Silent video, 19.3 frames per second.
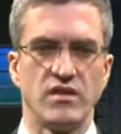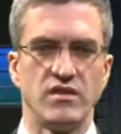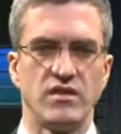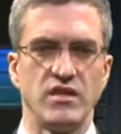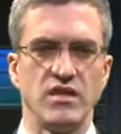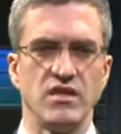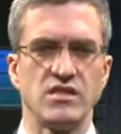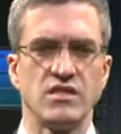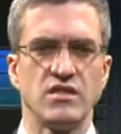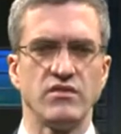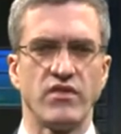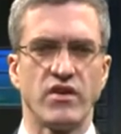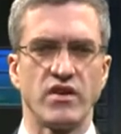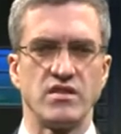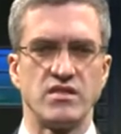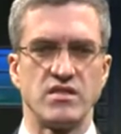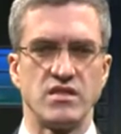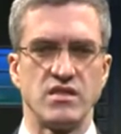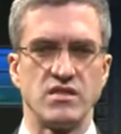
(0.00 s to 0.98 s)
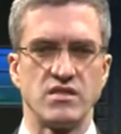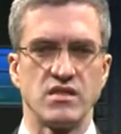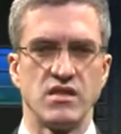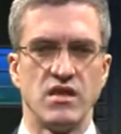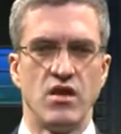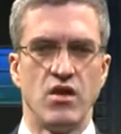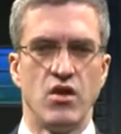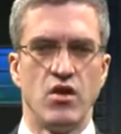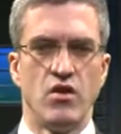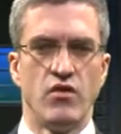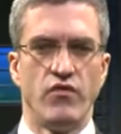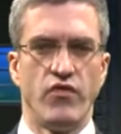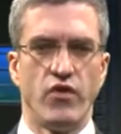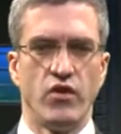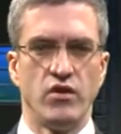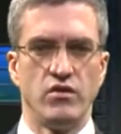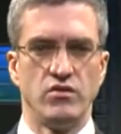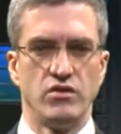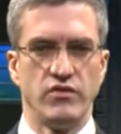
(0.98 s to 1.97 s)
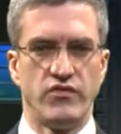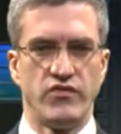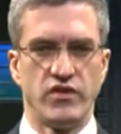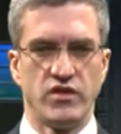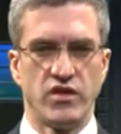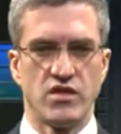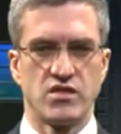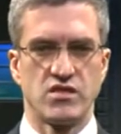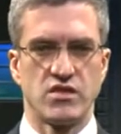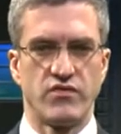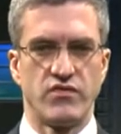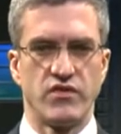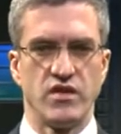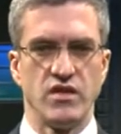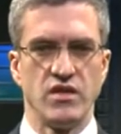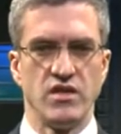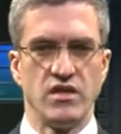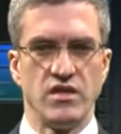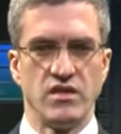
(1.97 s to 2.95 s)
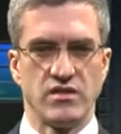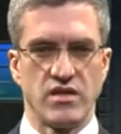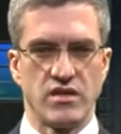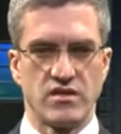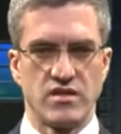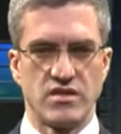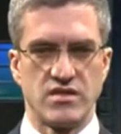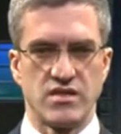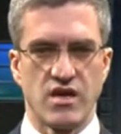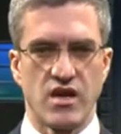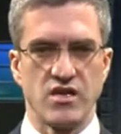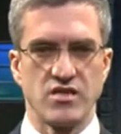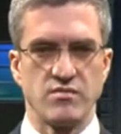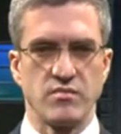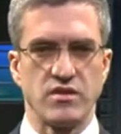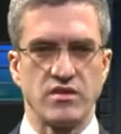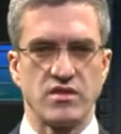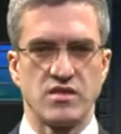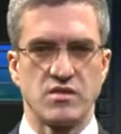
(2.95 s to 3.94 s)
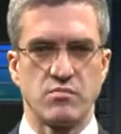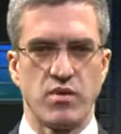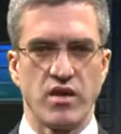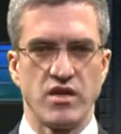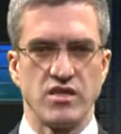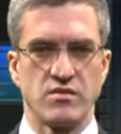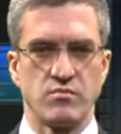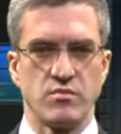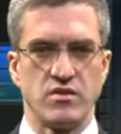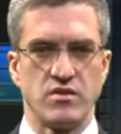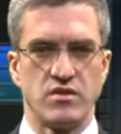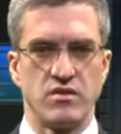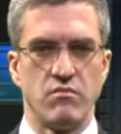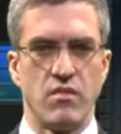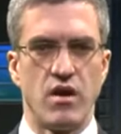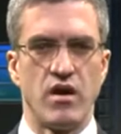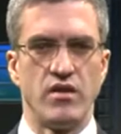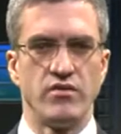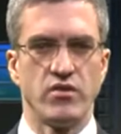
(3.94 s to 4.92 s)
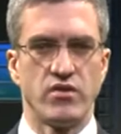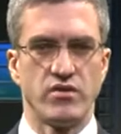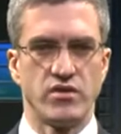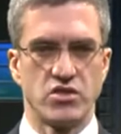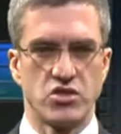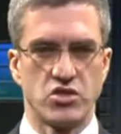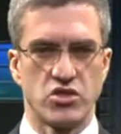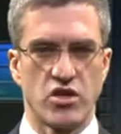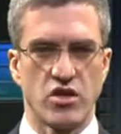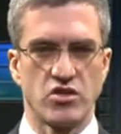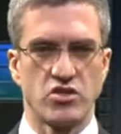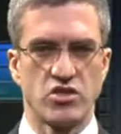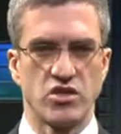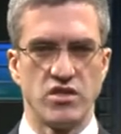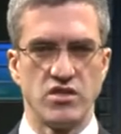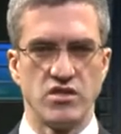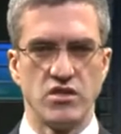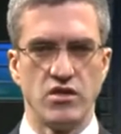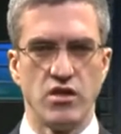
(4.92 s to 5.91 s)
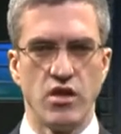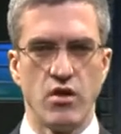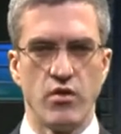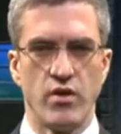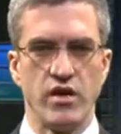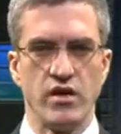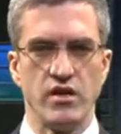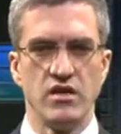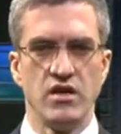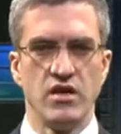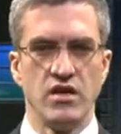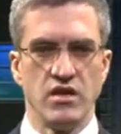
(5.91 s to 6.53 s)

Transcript: These devices follow the philosophy that the seismic displacement demand on a structure is lower